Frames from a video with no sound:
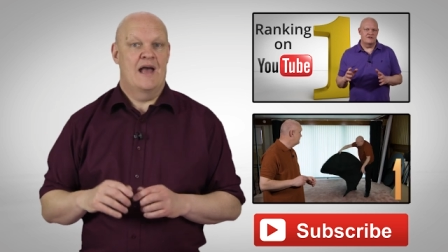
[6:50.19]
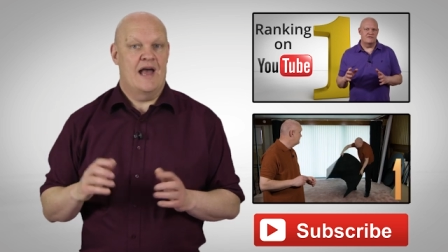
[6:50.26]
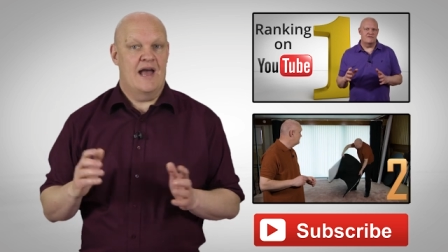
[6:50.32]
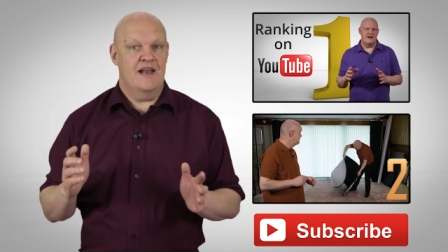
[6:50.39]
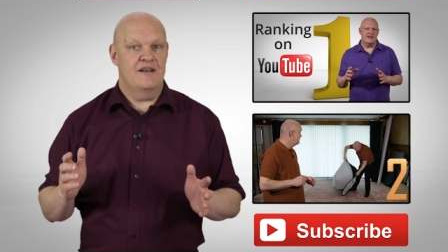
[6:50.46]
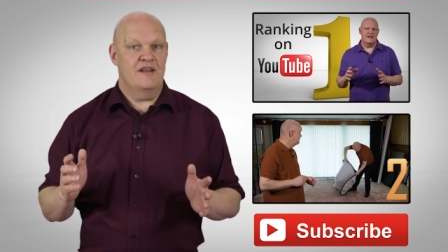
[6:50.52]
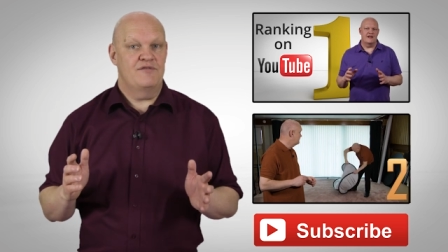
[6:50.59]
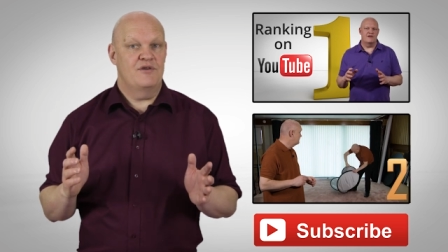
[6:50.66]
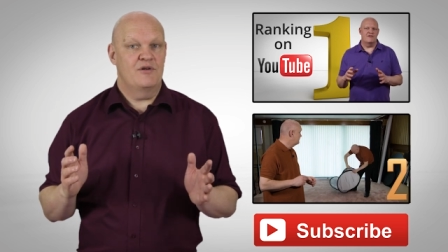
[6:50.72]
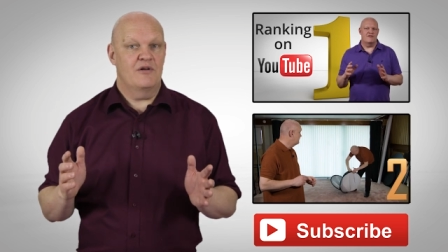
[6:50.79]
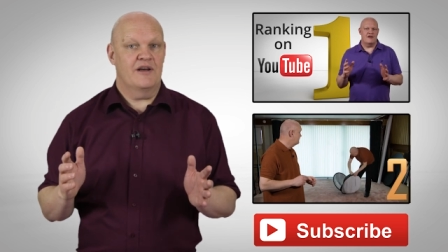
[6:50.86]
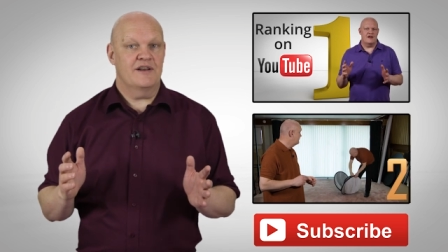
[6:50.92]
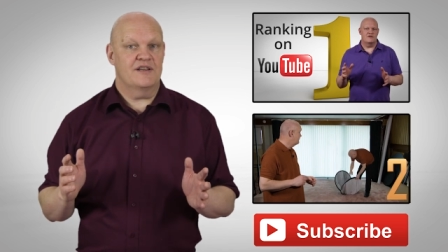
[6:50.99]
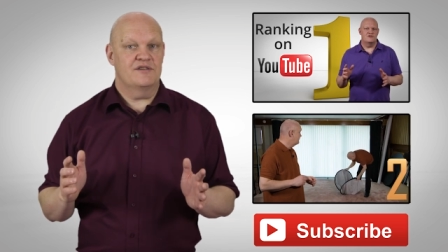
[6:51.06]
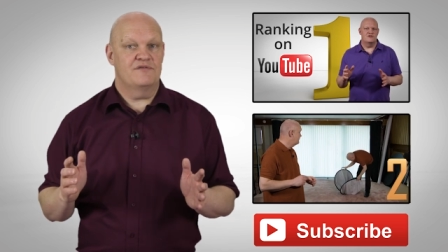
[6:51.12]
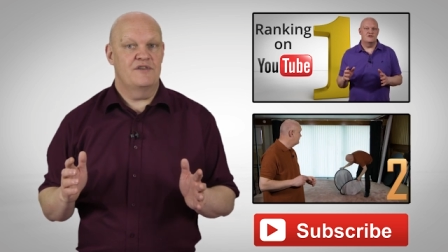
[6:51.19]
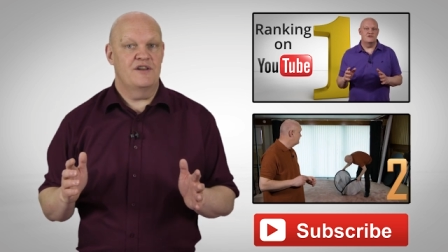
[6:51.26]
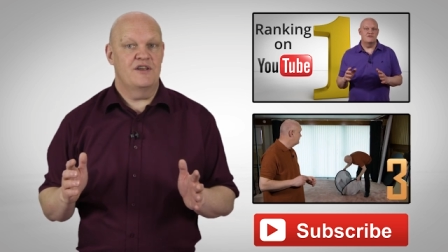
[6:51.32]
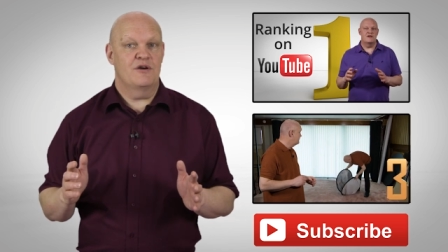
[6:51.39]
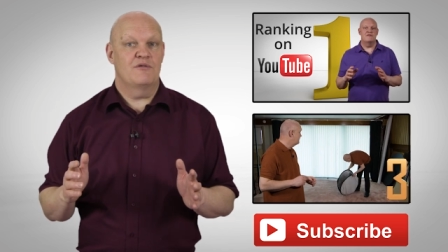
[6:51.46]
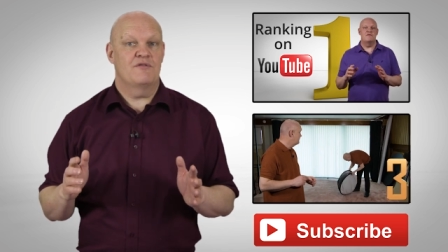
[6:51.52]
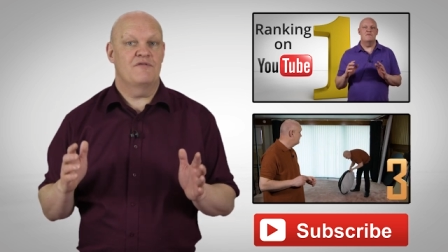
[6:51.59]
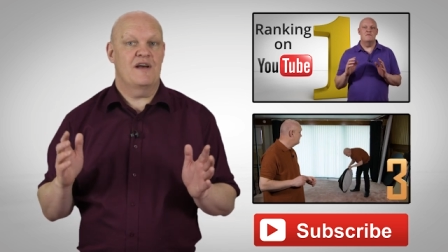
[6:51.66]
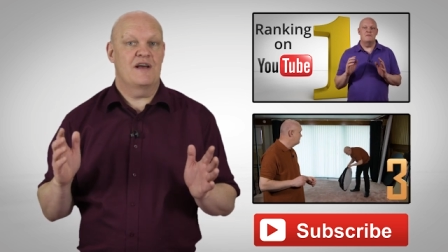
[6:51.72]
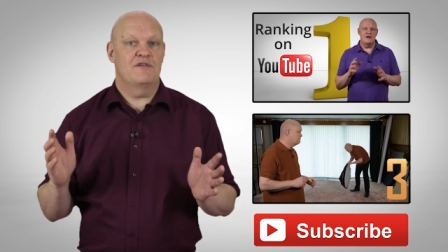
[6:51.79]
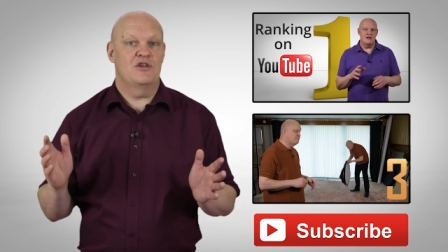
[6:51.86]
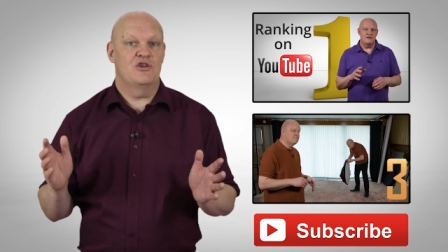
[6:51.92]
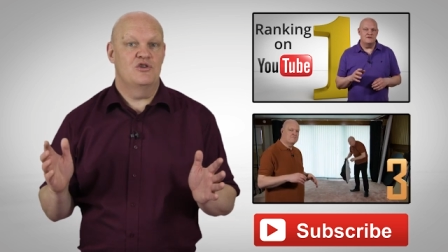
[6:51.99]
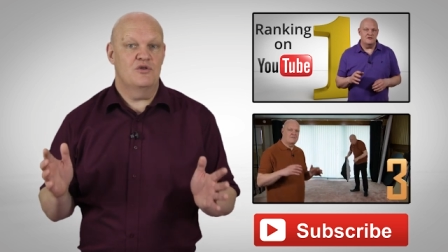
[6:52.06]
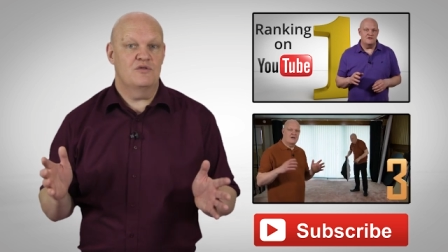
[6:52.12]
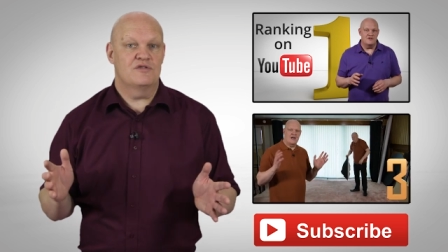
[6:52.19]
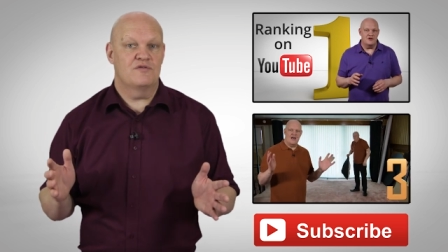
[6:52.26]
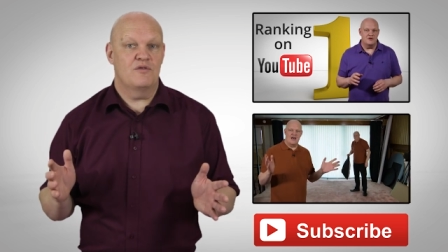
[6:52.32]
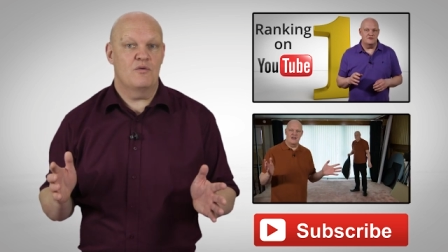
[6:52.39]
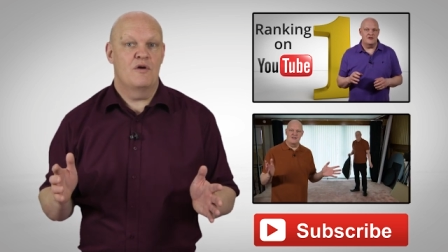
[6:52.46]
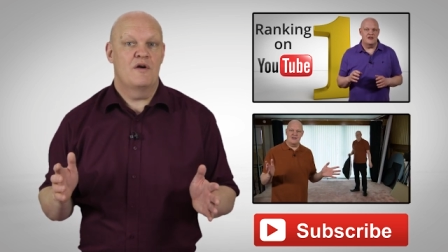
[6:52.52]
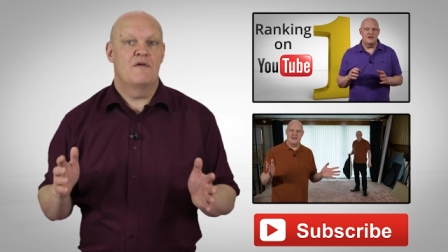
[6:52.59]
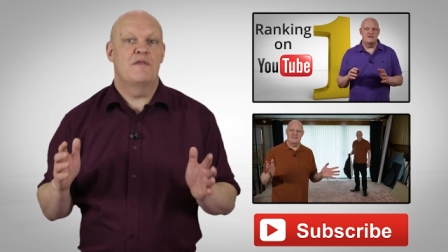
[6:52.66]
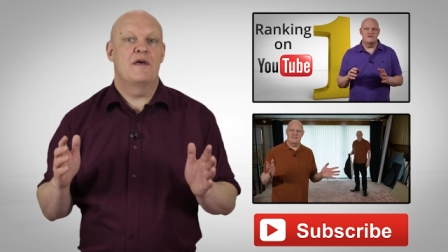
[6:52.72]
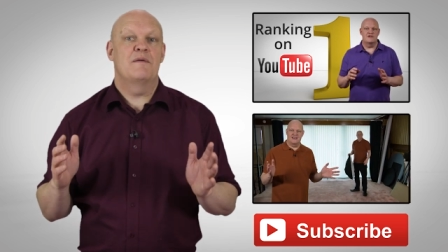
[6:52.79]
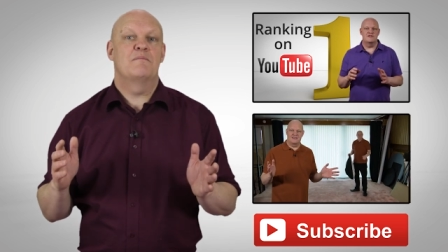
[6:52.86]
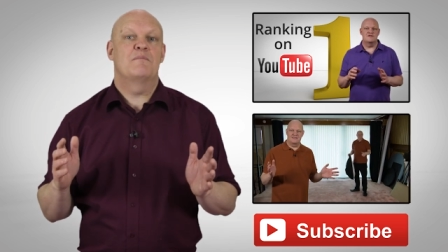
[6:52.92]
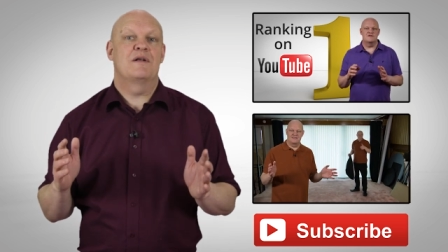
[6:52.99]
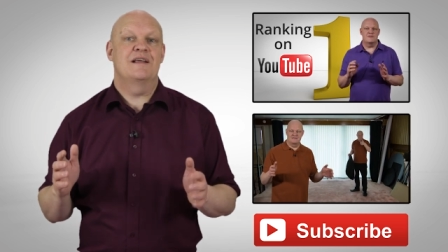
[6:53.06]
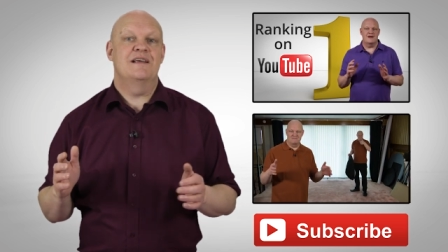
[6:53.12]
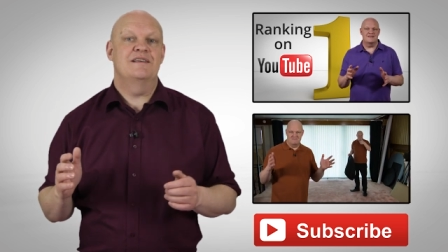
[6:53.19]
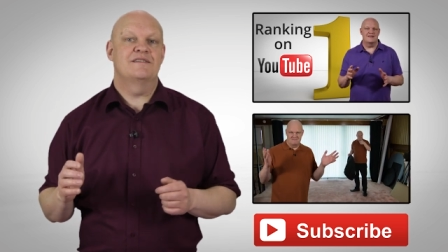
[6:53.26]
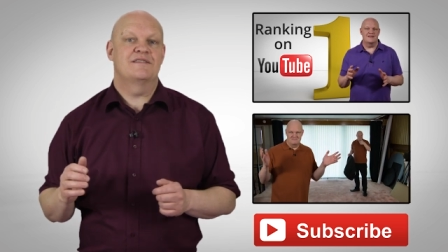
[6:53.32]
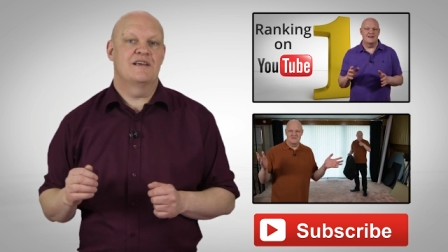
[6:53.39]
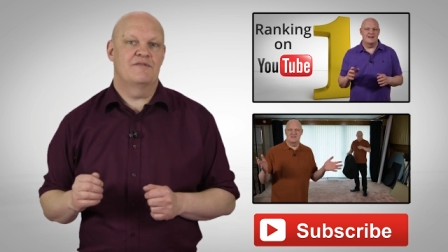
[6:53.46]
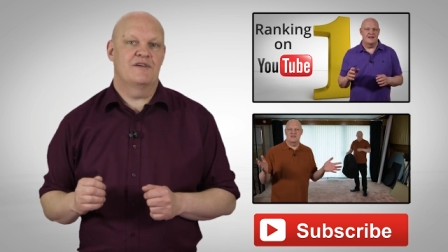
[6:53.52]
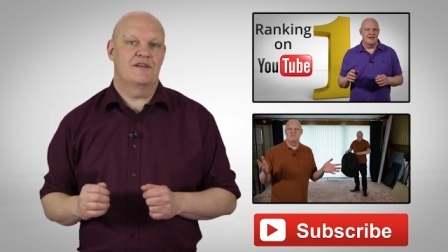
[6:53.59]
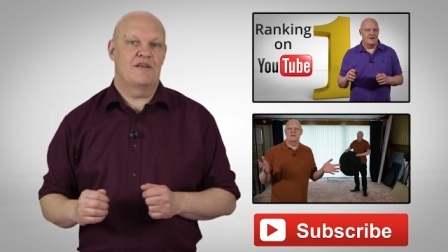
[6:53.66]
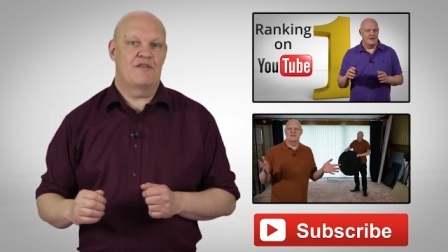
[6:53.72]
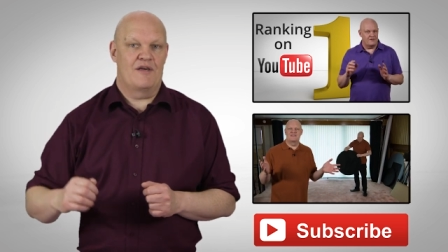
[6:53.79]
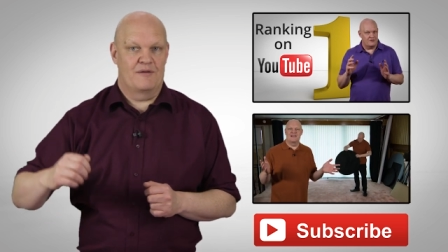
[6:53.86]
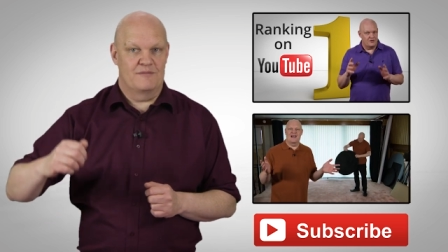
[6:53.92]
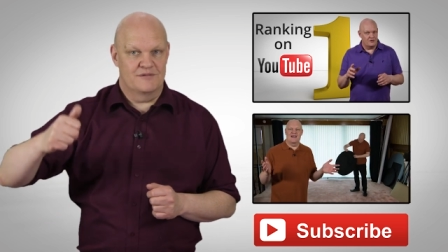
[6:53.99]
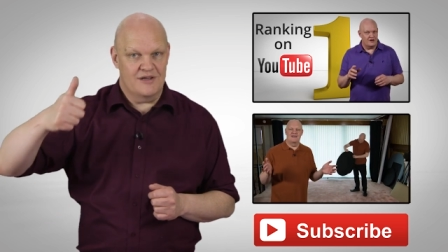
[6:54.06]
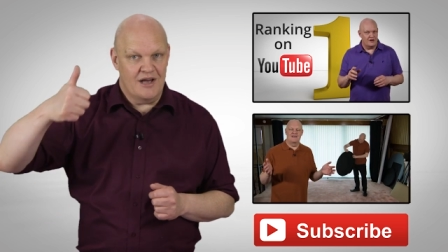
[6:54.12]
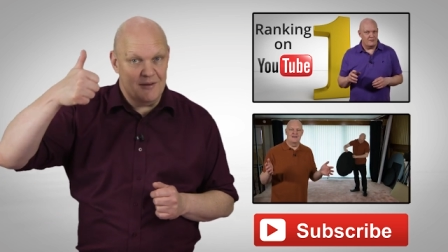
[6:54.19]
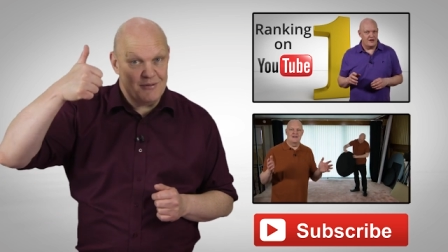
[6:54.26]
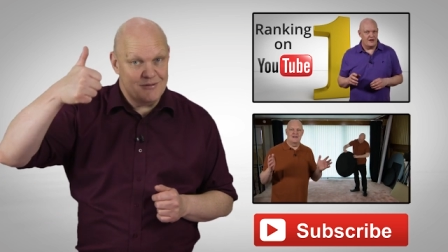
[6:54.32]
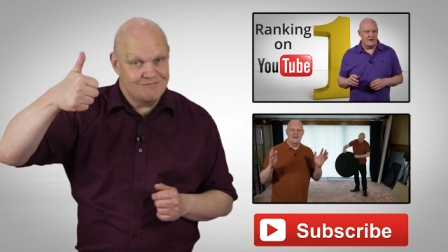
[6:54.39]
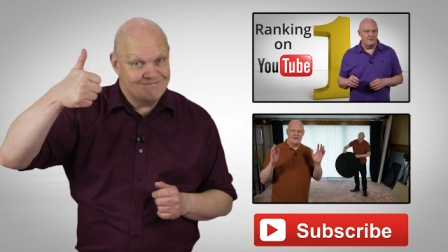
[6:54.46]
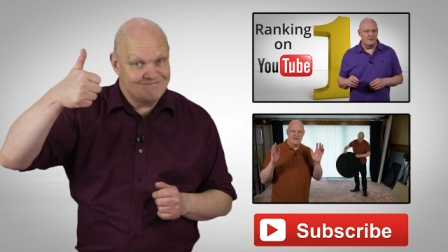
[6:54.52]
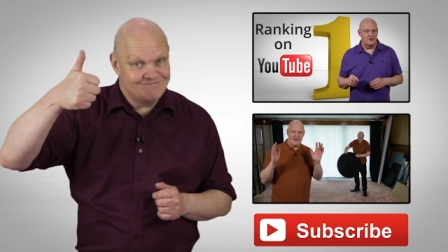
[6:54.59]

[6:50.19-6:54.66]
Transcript: And if you like this video and found it useful, then please give it the thumbs up